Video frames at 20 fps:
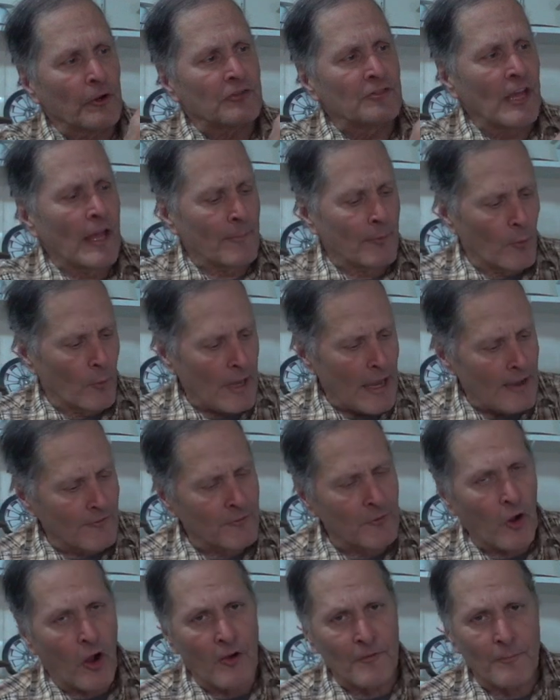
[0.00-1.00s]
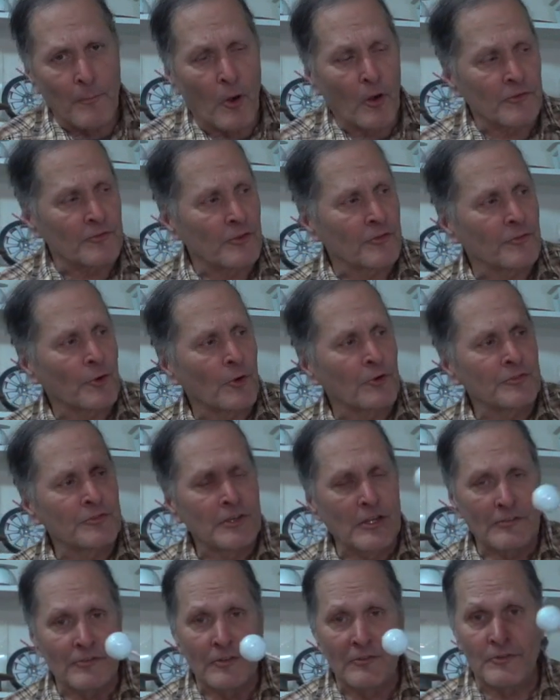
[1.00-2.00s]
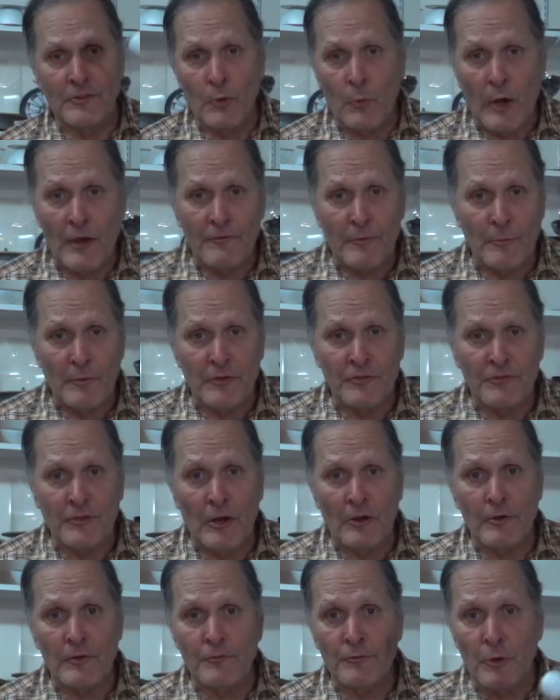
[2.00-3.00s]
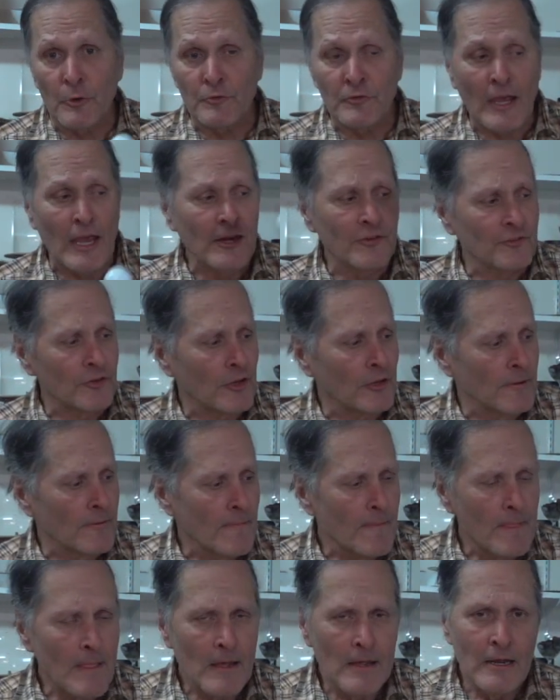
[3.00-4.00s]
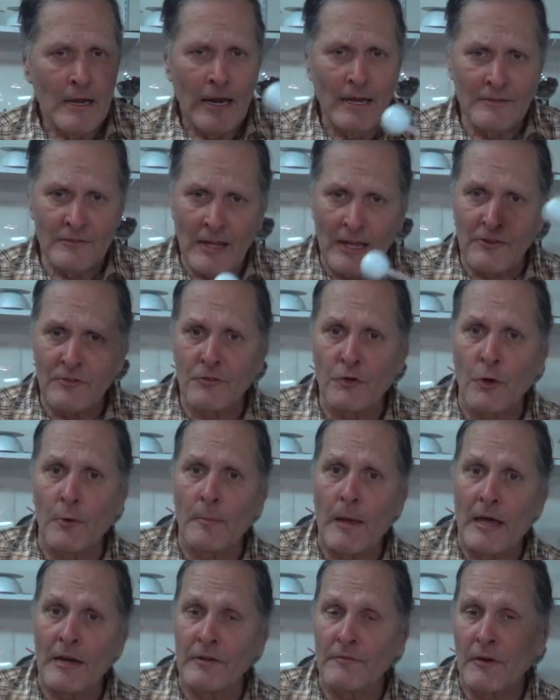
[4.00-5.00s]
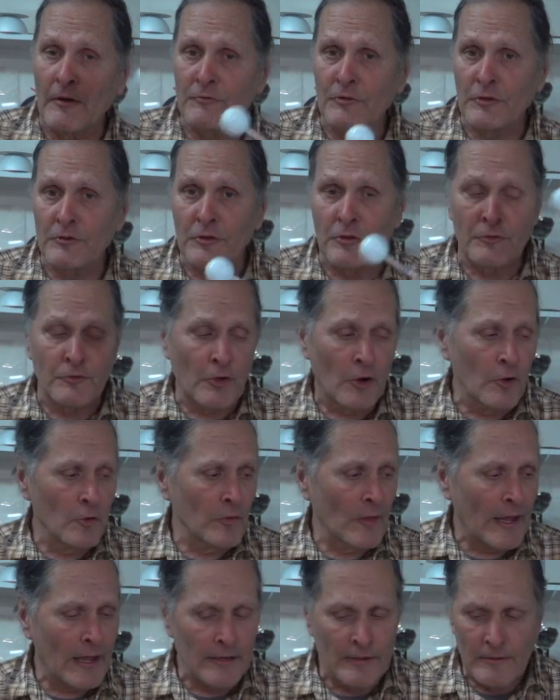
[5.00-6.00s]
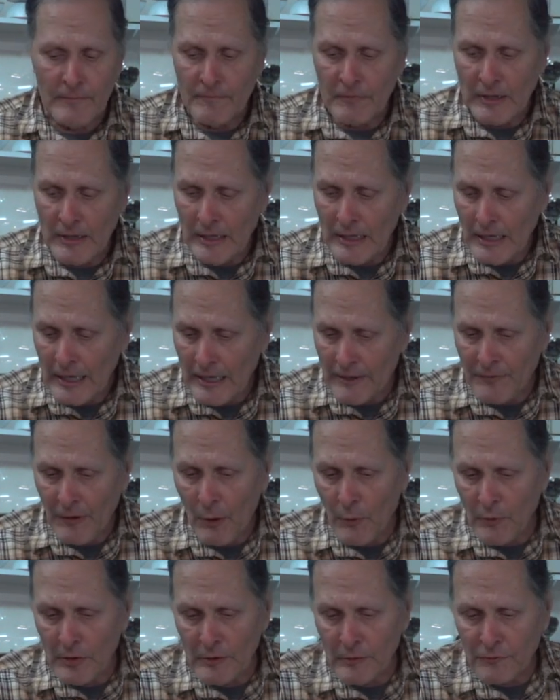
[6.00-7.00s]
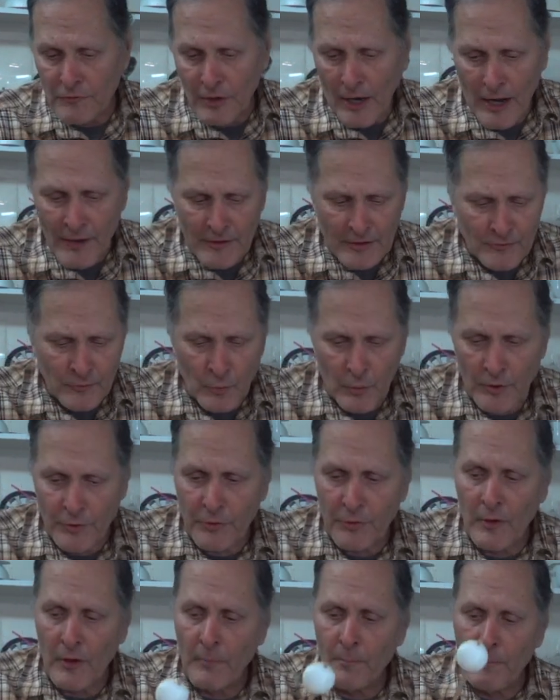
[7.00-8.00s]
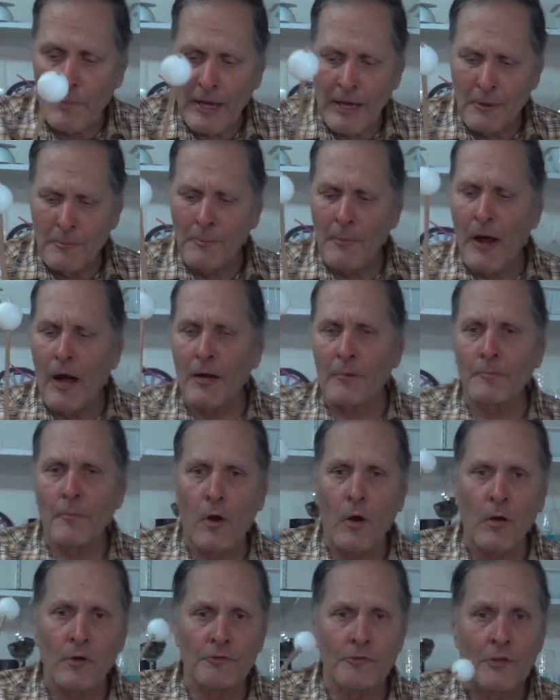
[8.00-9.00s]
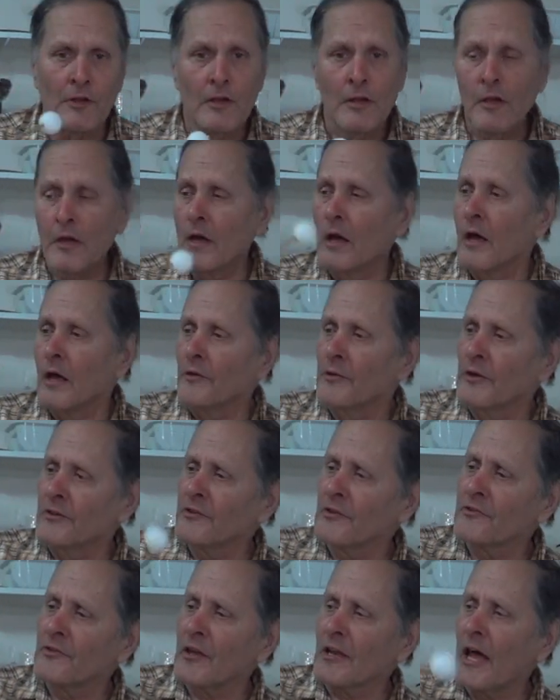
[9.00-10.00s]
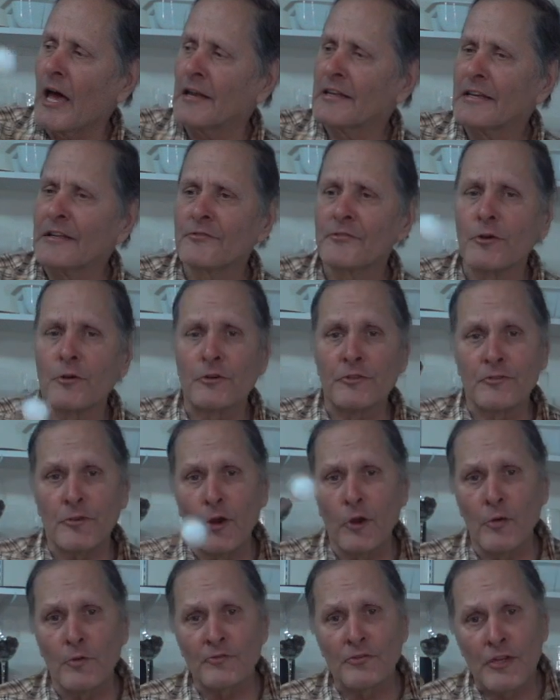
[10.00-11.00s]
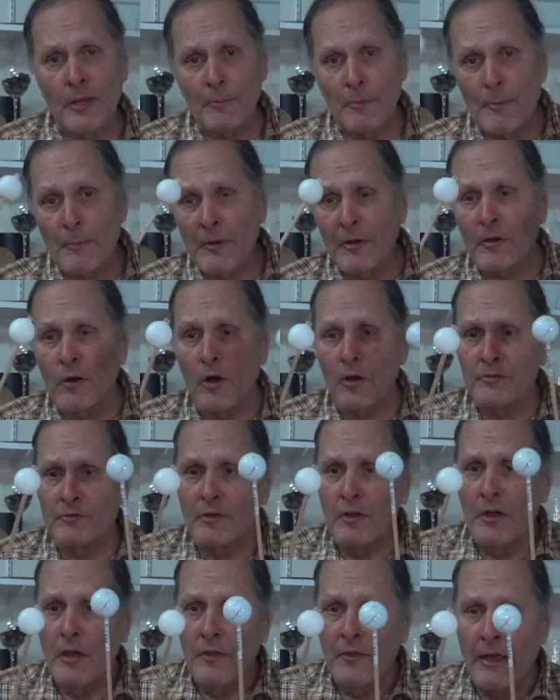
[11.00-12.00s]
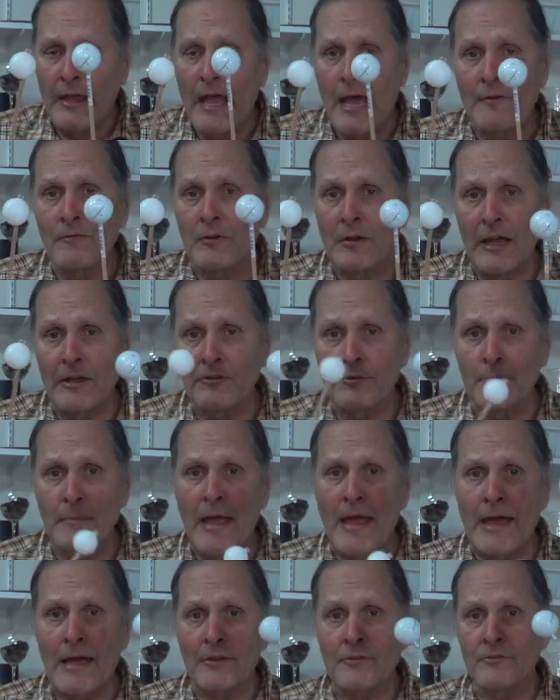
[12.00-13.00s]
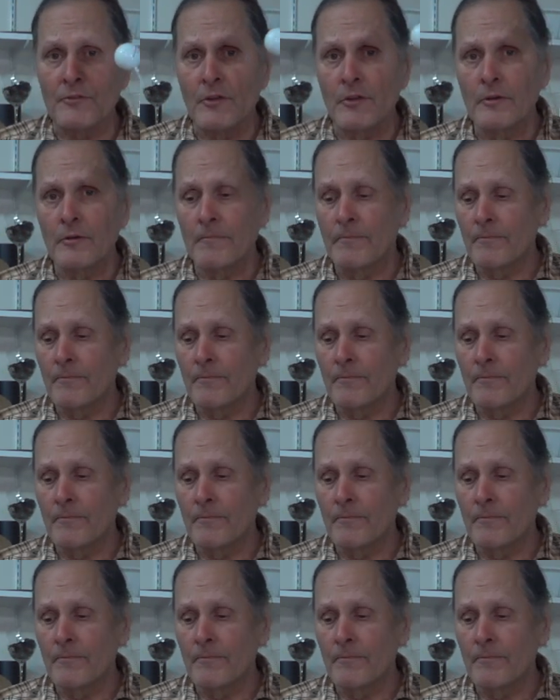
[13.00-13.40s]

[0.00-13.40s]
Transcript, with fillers: example, we have golf balls a certain distance away from the center of rotation, and it takes a certain amount of effort to turn that. If I were to try this with ping pong balls, this is a lot easier to turn simply because they have less mass.